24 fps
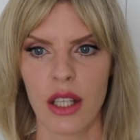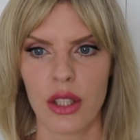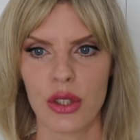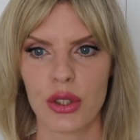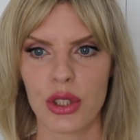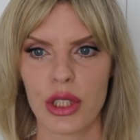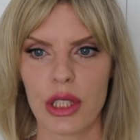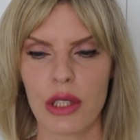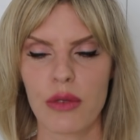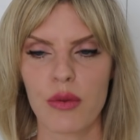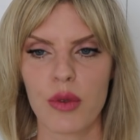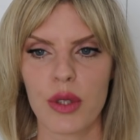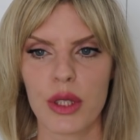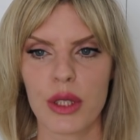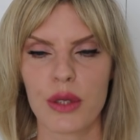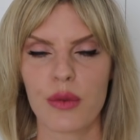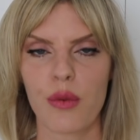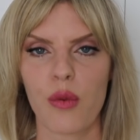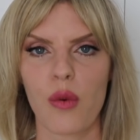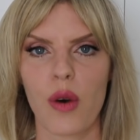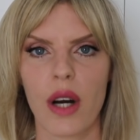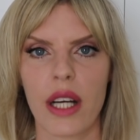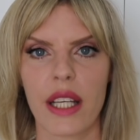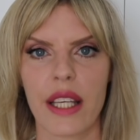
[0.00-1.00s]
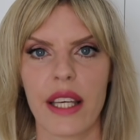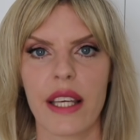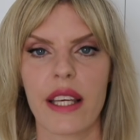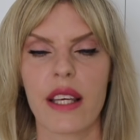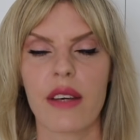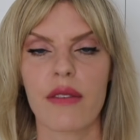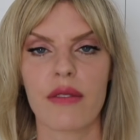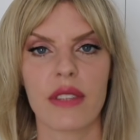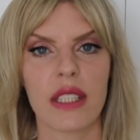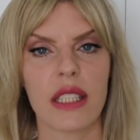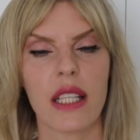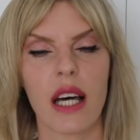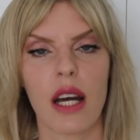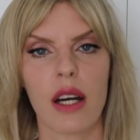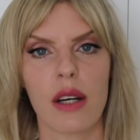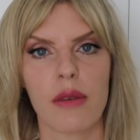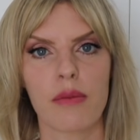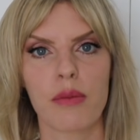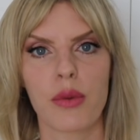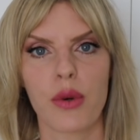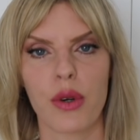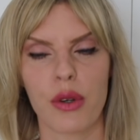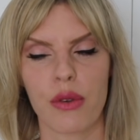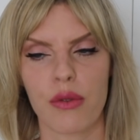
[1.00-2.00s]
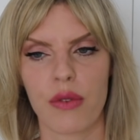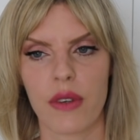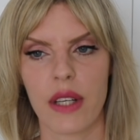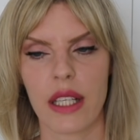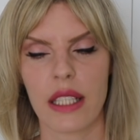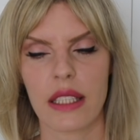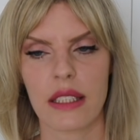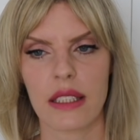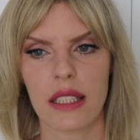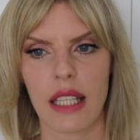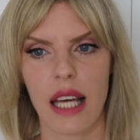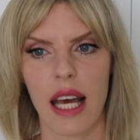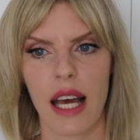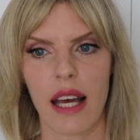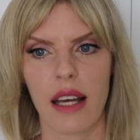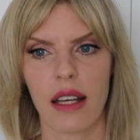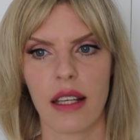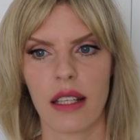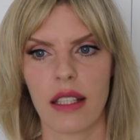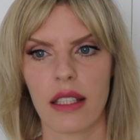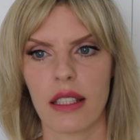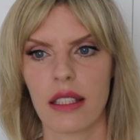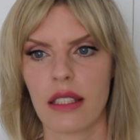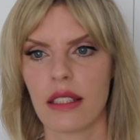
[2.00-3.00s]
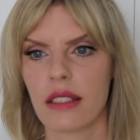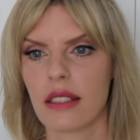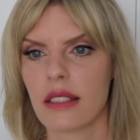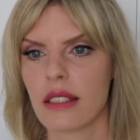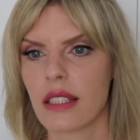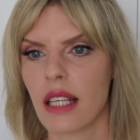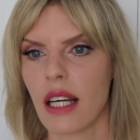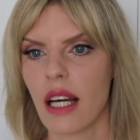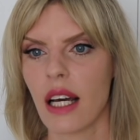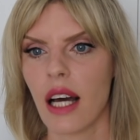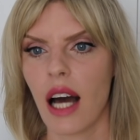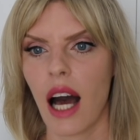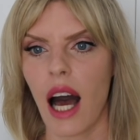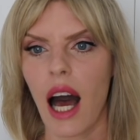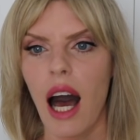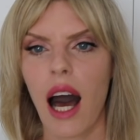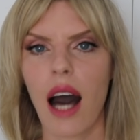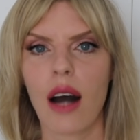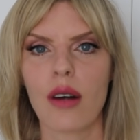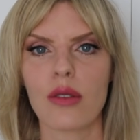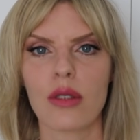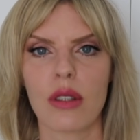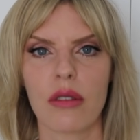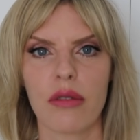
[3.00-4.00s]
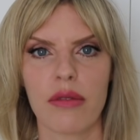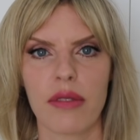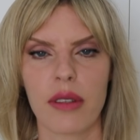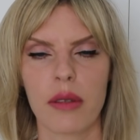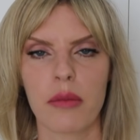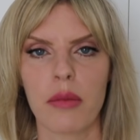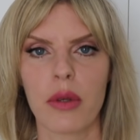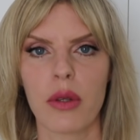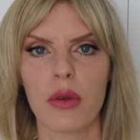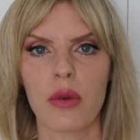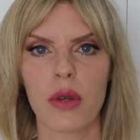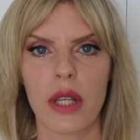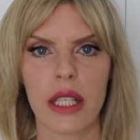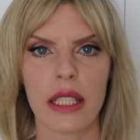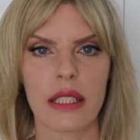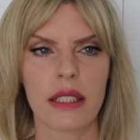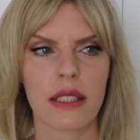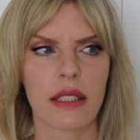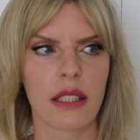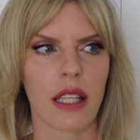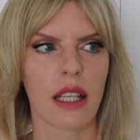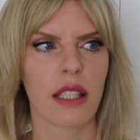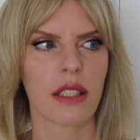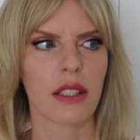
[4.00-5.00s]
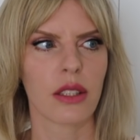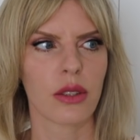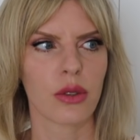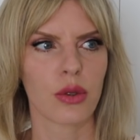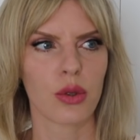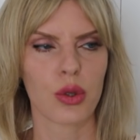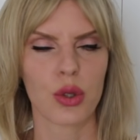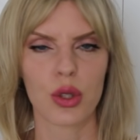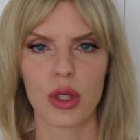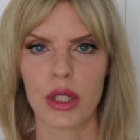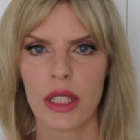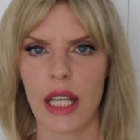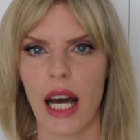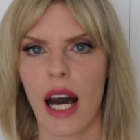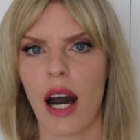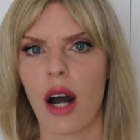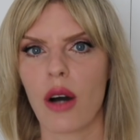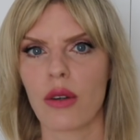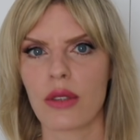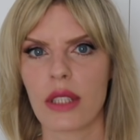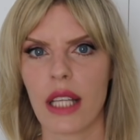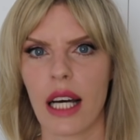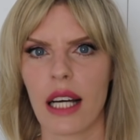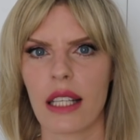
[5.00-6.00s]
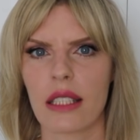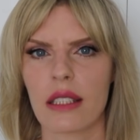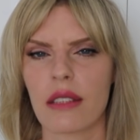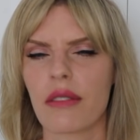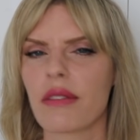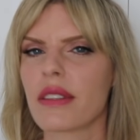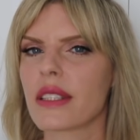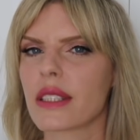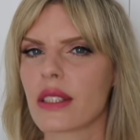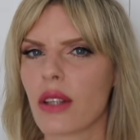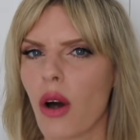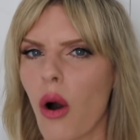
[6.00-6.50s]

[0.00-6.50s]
she was walking with her boyfriend and out of the blue he started to shout at this